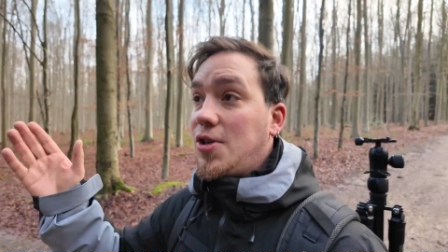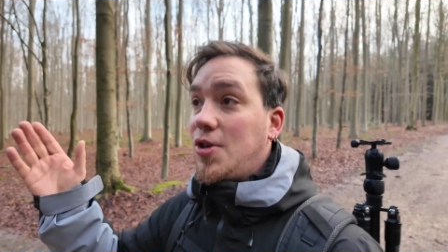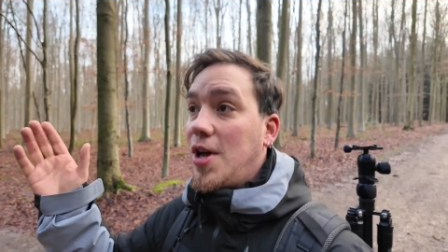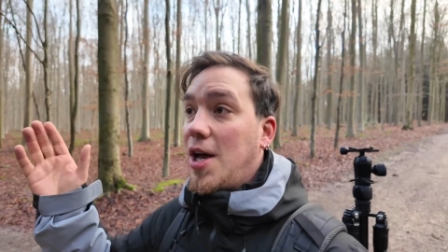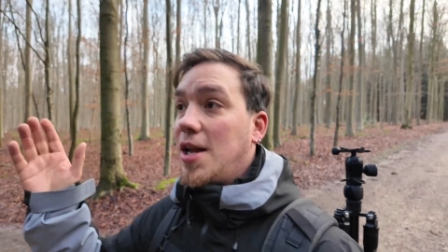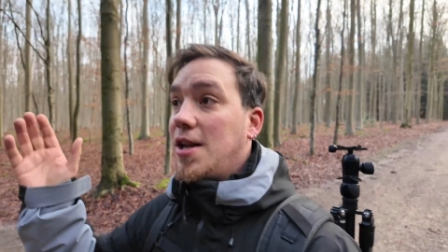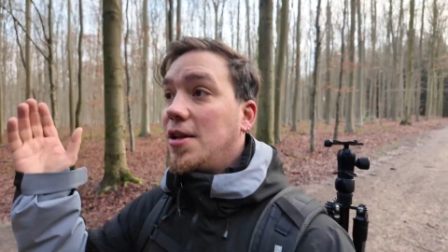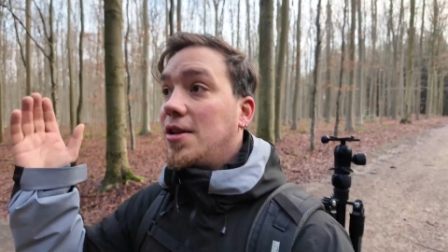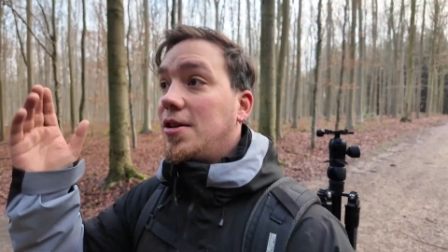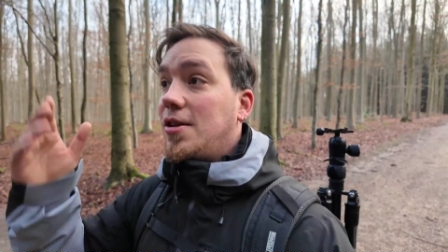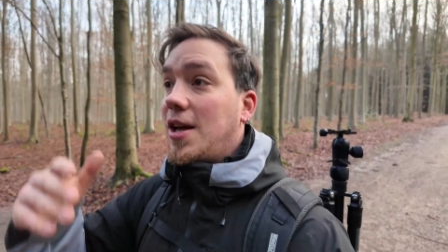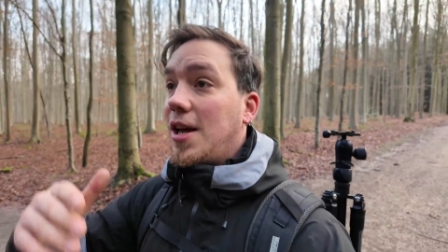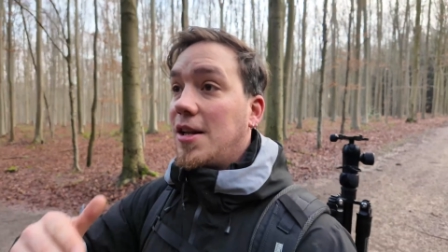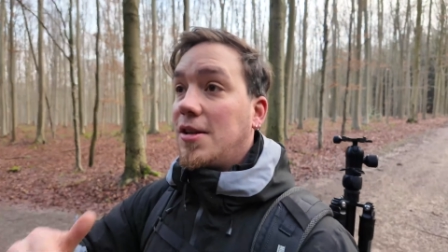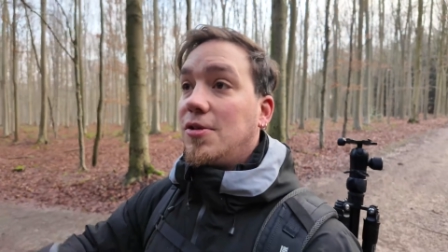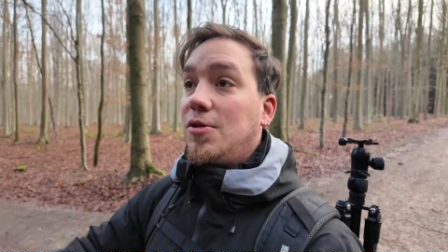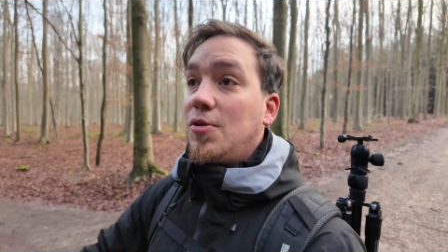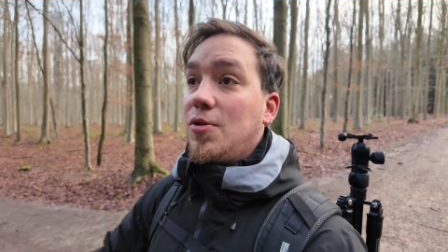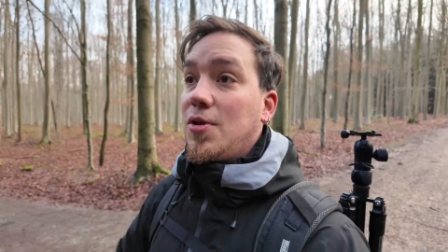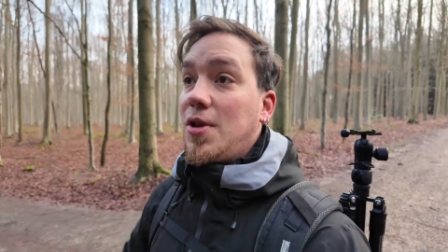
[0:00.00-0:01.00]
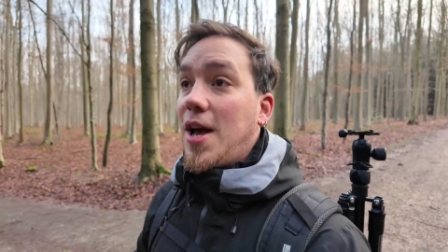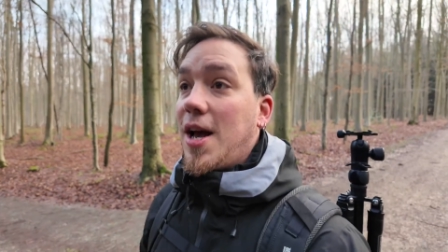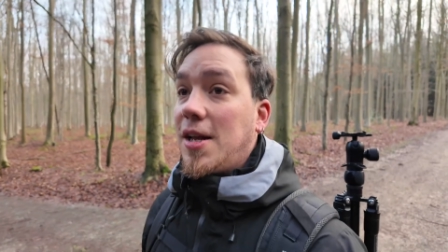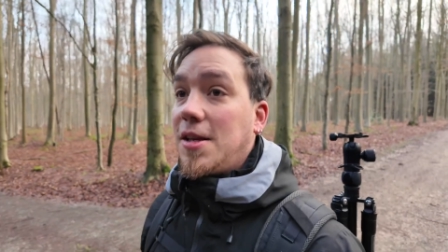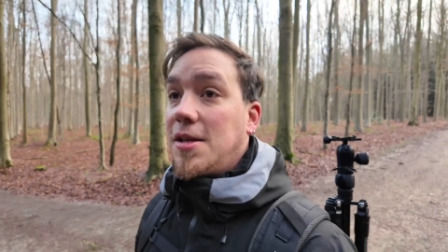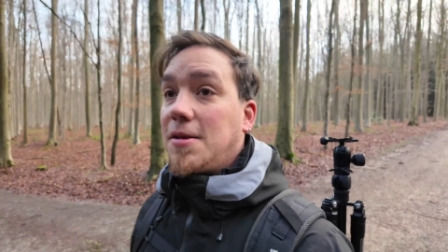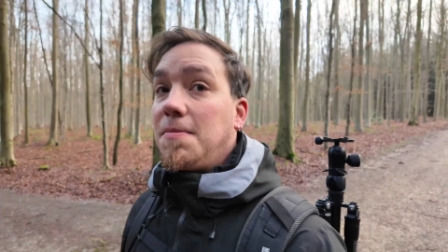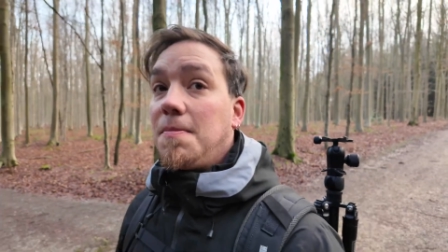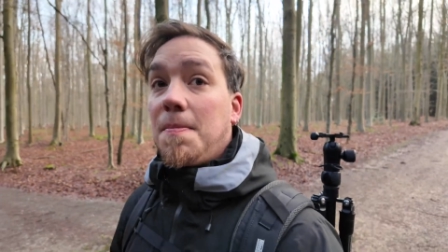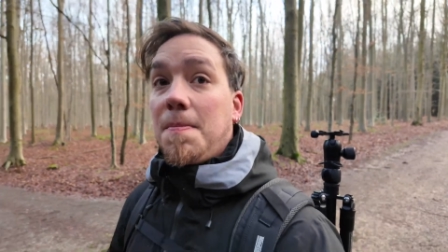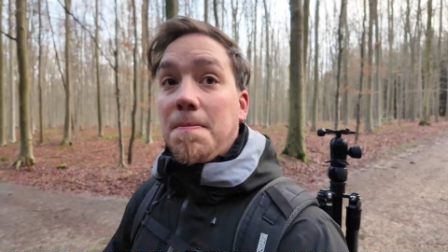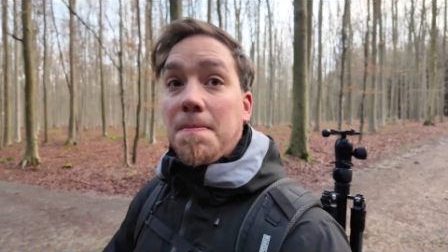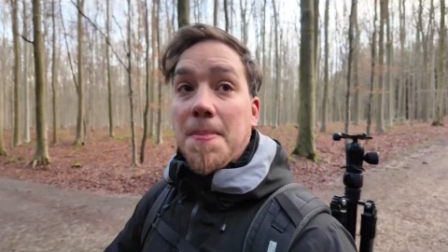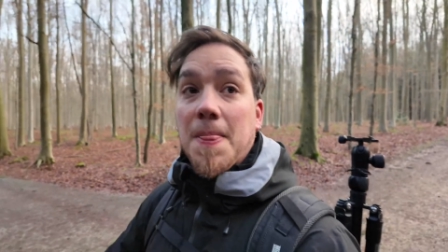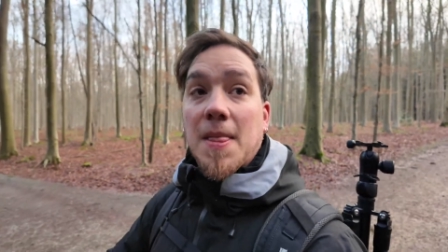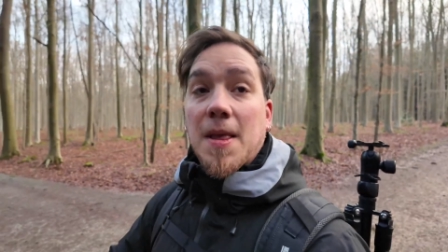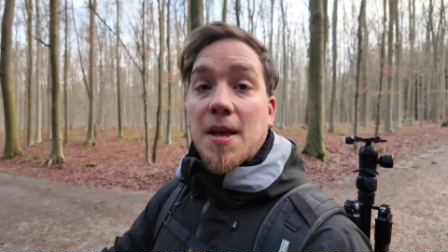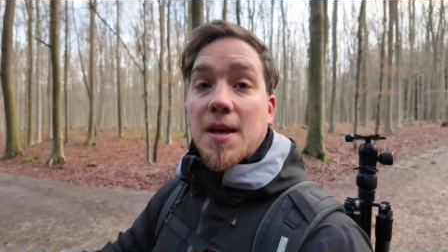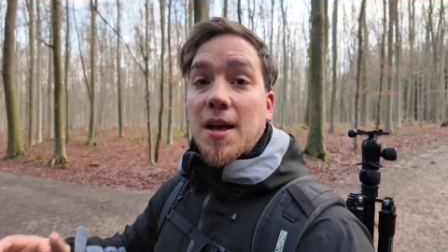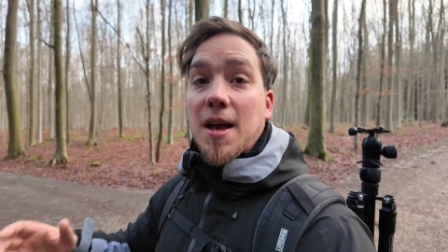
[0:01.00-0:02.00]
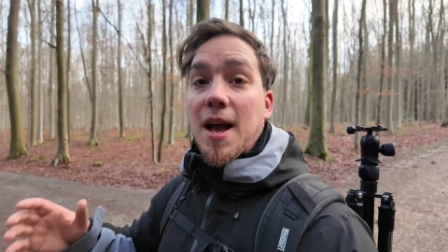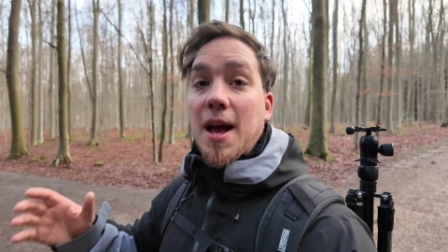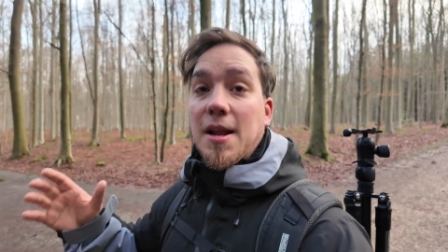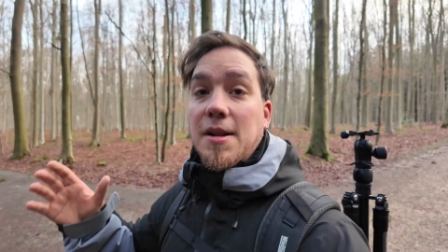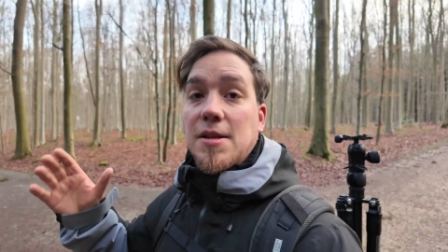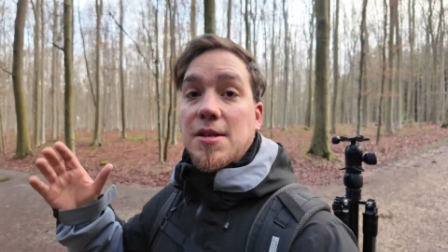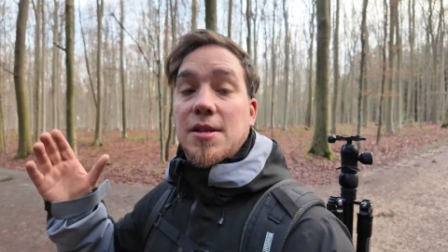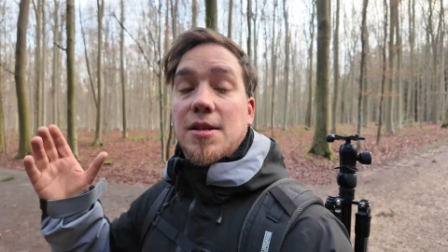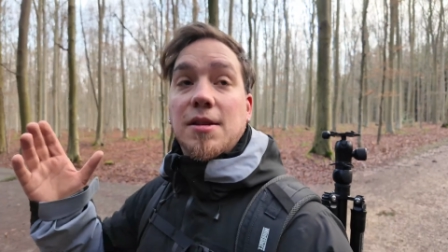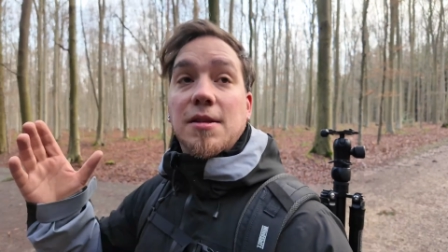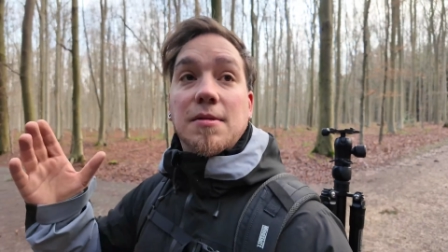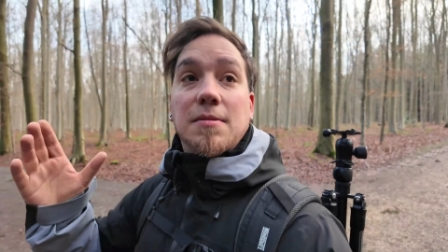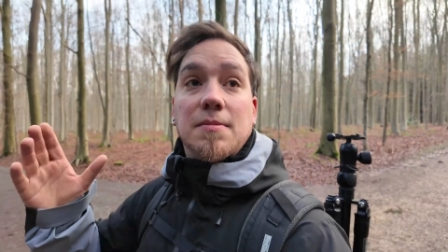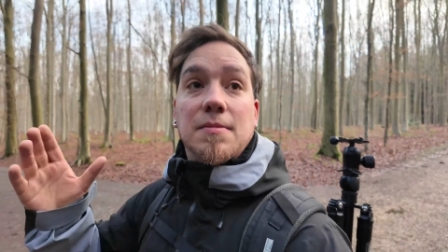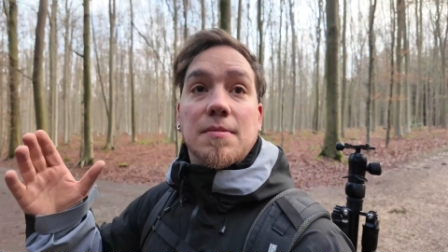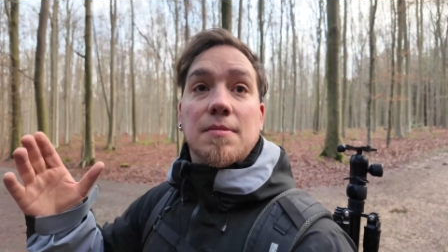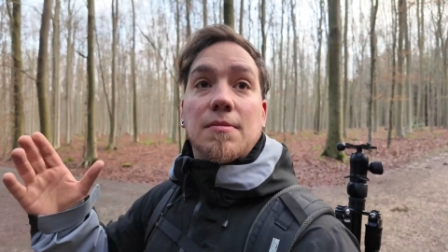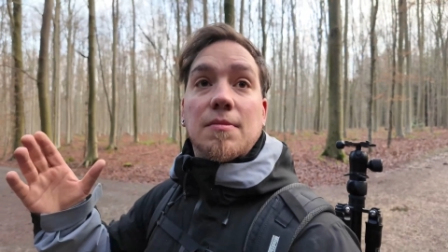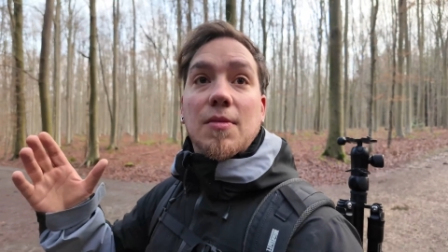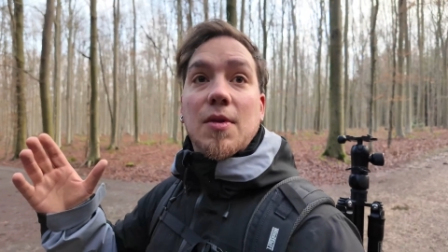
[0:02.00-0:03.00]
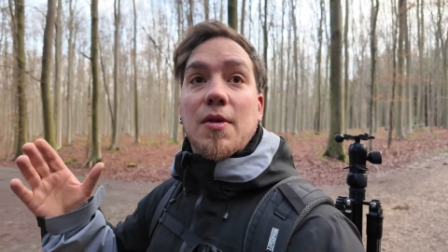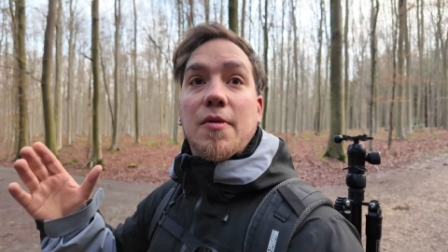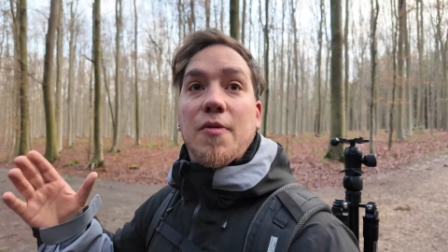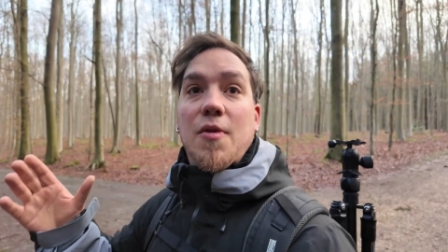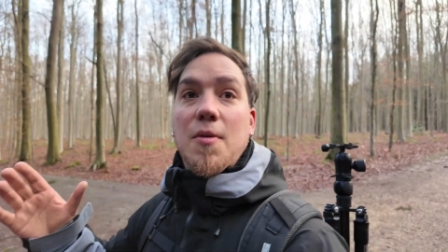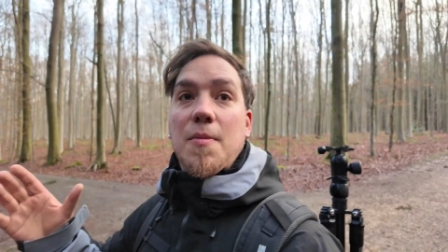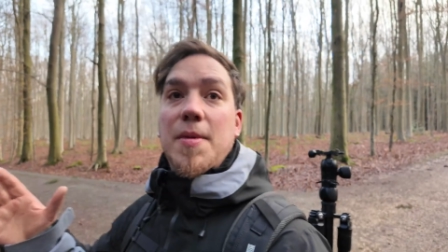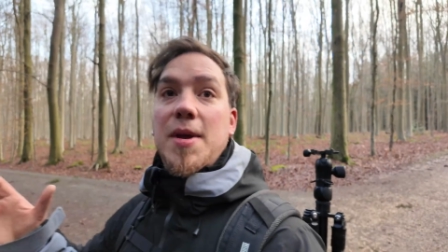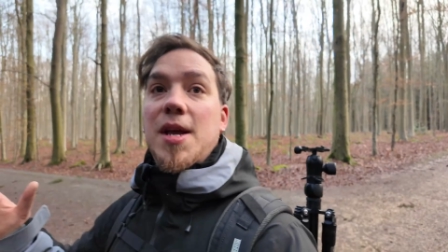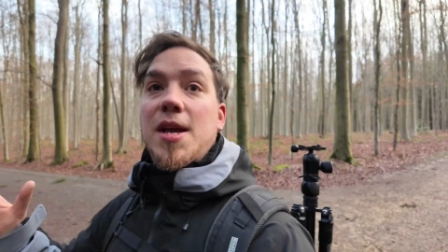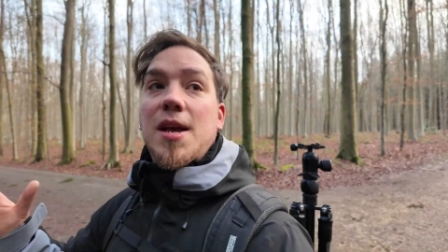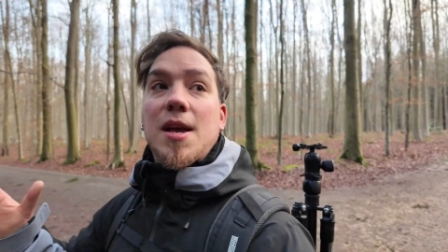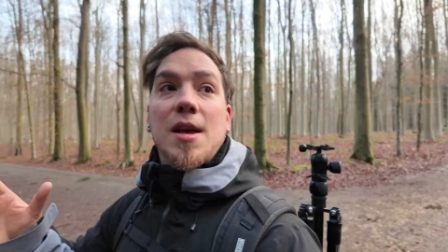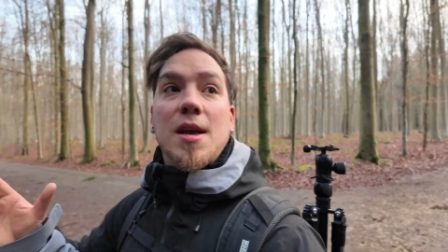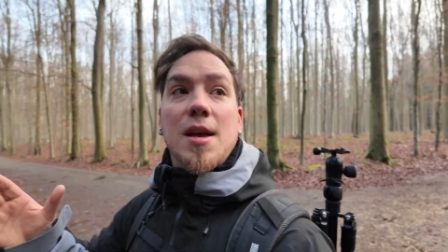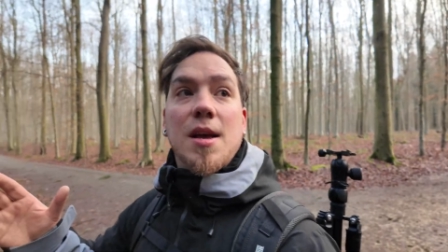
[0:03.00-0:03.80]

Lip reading: you cannot do that. And for me,